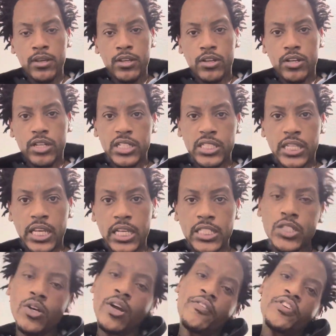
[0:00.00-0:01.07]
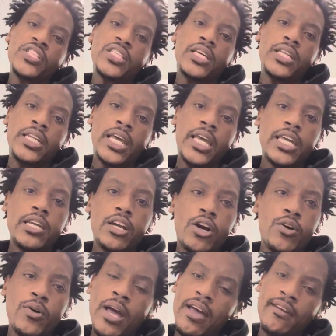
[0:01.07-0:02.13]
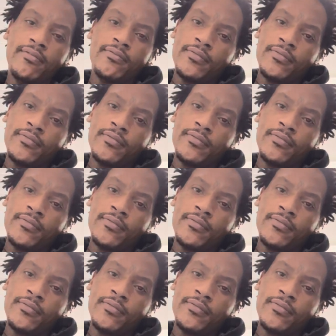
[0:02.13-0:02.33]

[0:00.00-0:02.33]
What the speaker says: You understand? So every Sunday he go have,